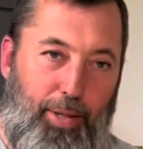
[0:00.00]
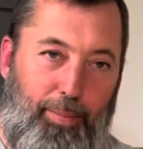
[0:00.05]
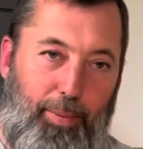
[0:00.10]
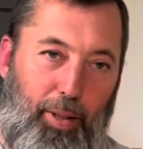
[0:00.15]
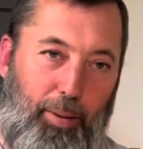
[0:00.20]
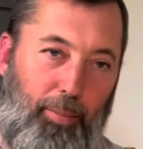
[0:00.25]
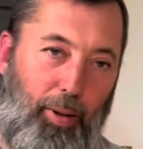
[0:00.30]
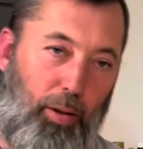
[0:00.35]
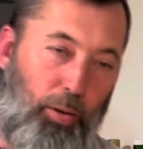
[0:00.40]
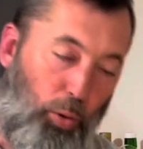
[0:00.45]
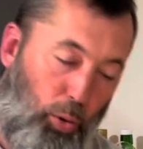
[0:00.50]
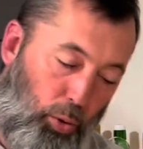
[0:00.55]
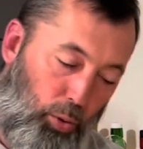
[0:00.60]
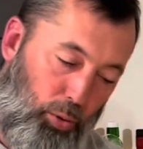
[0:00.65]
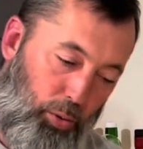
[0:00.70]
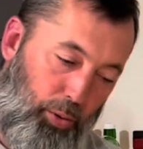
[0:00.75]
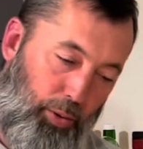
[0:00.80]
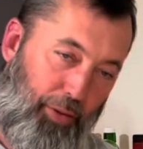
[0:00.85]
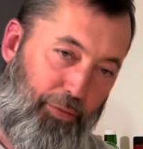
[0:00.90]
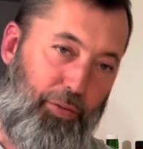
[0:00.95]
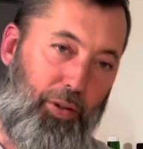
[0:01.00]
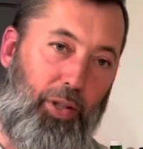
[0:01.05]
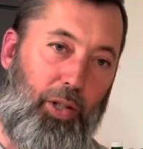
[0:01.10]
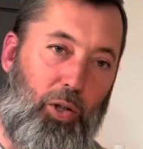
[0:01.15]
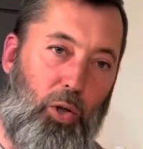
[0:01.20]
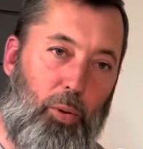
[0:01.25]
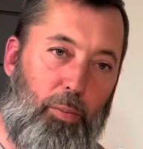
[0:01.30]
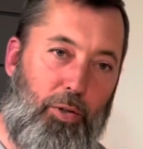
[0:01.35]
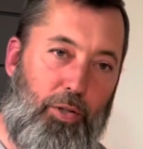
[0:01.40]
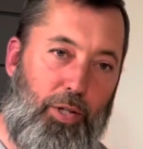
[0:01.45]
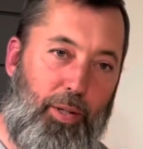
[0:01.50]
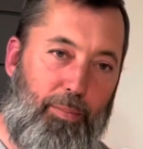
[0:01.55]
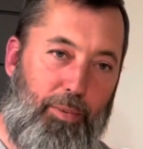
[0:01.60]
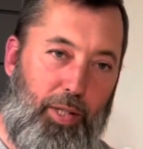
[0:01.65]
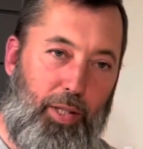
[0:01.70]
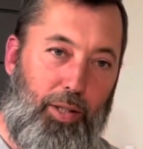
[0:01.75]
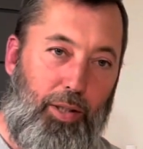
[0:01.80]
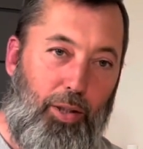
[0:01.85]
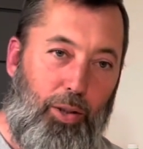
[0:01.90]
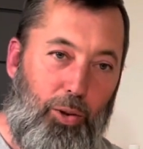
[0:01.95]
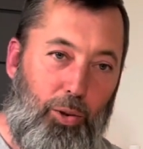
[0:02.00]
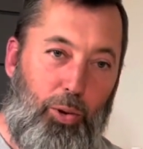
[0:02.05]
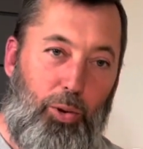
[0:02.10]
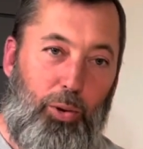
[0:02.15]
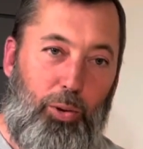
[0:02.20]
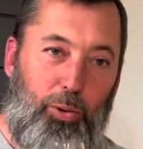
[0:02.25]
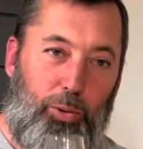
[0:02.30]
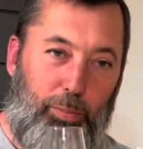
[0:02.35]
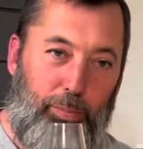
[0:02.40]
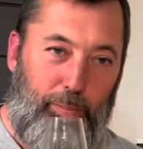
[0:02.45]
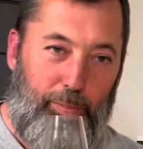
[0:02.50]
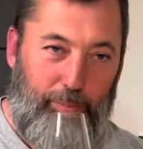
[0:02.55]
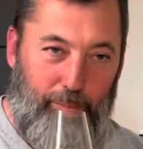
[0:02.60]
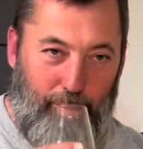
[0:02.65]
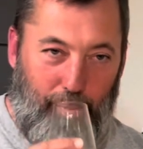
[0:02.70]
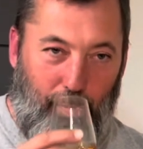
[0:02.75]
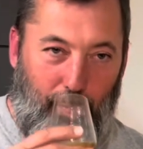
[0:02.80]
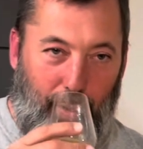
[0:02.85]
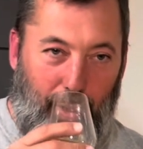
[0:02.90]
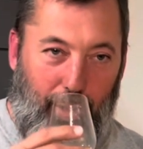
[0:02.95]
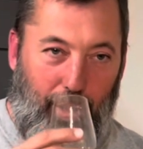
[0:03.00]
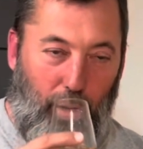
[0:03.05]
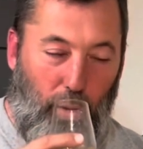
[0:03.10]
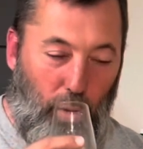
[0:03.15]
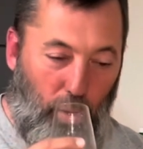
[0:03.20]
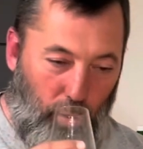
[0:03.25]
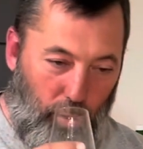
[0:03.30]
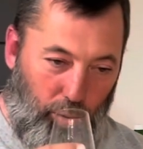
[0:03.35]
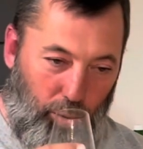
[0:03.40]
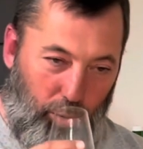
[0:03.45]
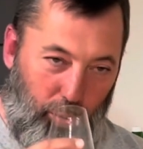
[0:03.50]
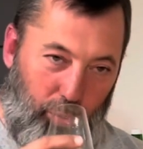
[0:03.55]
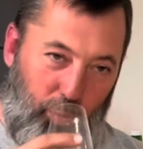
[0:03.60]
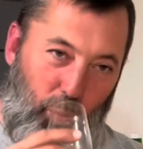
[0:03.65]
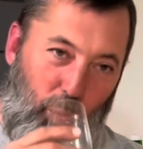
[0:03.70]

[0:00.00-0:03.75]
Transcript: And I'm like, ooh, I feel like Homer Simpson. Ooh. And then, ooh.